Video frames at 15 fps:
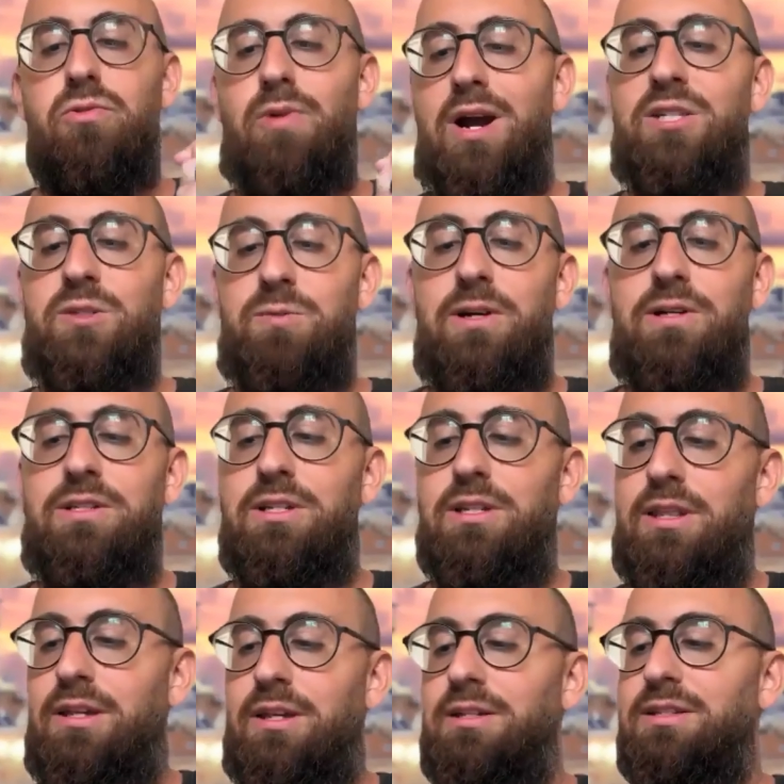grasp onto
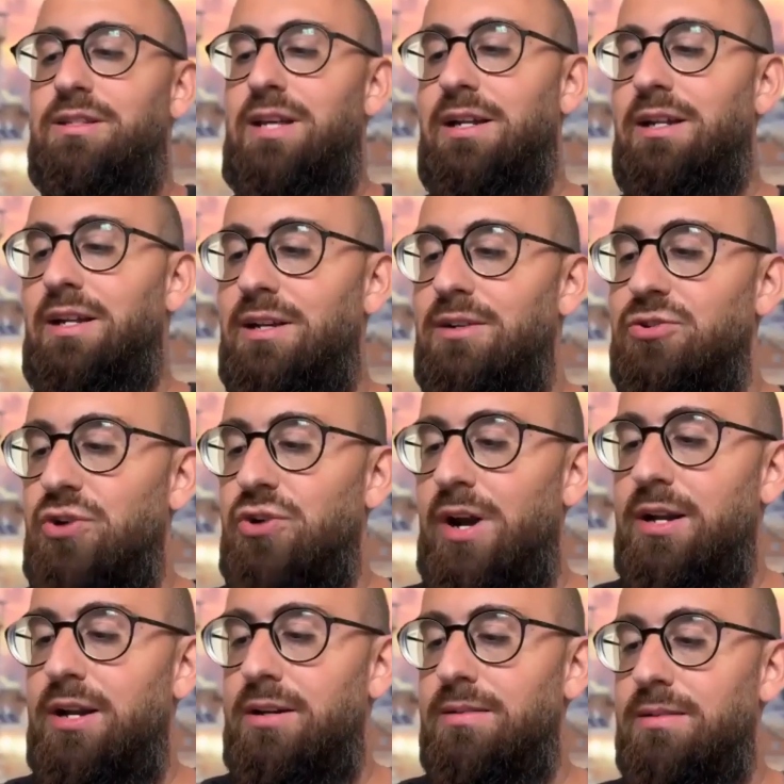things that can
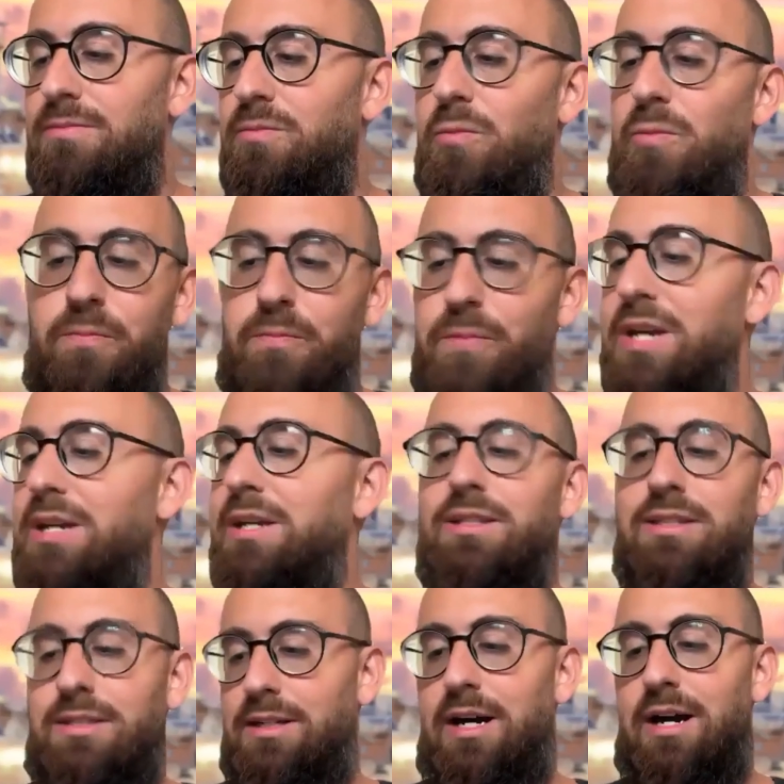try to make it
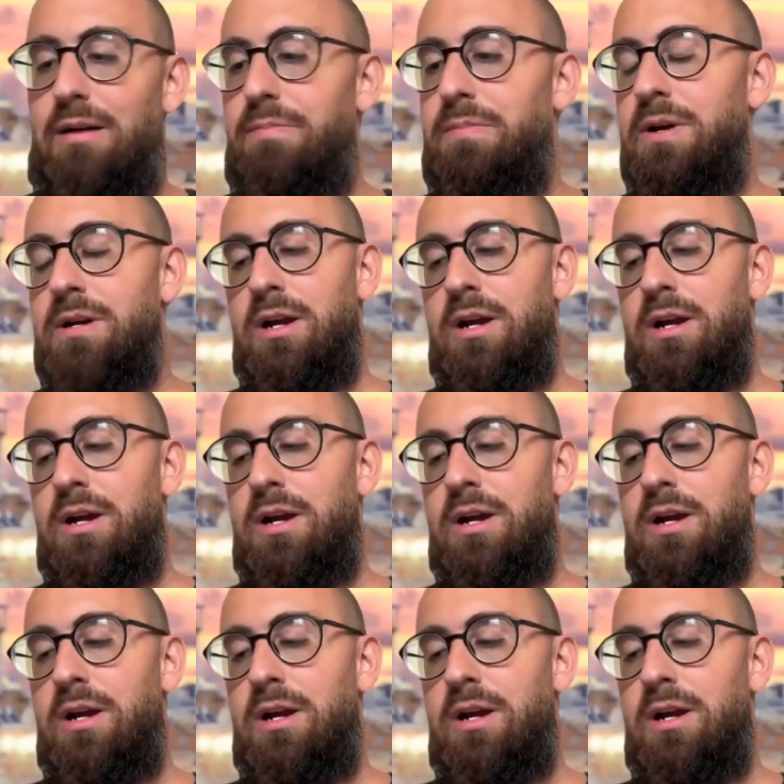stop.